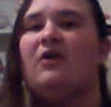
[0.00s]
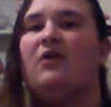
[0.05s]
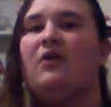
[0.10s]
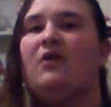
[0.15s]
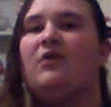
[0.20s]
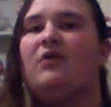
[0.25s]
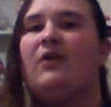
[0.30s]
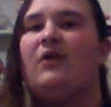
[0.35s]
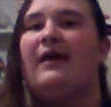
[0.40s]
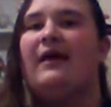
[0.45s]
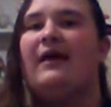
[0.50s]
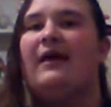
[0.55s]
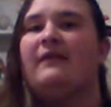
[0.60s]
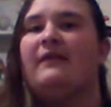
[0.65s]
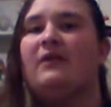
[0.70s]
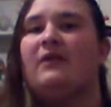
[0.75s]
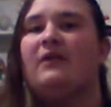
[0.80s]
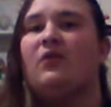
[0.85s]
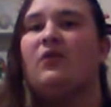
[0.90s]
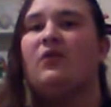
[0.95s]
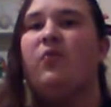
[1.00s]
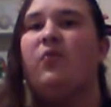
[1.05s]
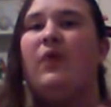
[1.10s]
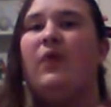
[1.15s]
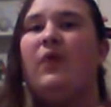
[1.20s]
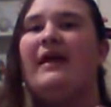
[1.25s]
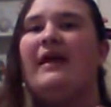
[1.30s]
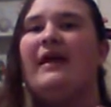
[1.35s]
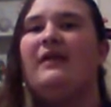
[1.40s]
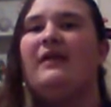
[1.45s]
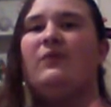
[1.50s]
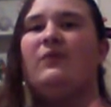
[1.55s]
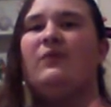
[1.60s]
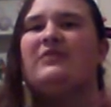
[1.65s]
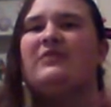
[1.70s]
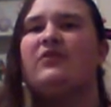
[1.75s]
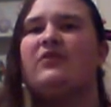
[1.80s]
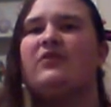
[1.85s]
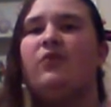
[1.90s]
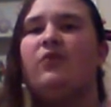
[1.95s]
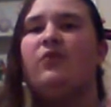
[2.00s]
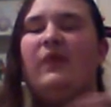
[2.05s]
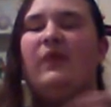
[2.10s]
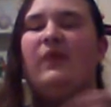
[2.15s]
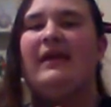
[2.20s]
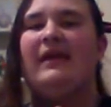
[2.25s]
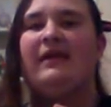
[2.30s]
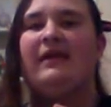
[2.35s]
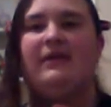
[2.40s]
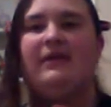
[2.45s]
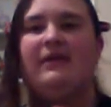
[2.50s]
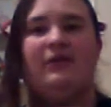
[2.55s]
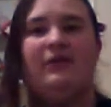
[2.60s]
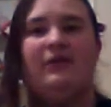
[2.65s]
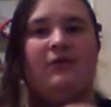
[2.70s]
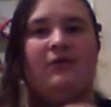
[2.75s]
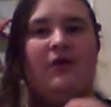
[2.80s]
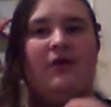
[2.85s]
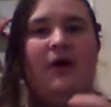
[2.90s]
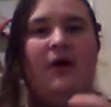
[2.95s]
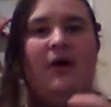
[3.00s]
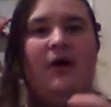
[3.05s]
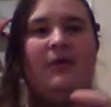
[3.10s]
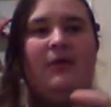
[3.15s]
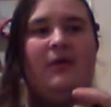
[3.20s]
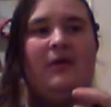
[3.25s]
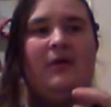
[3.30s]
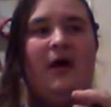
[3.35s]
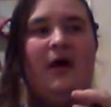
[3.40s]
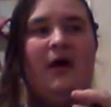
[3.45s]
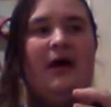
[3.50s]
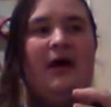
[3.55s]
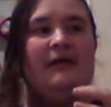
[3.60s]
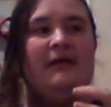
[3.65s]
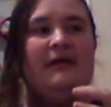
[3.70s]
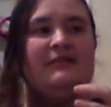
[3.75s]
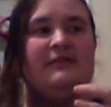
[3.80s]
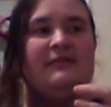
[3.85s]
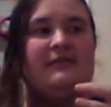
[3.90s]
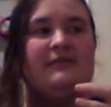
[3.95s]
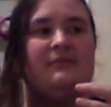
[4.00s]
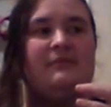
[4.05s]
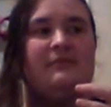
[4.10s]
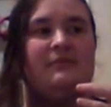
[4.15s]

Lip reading: known as a queen, which a queen can either cause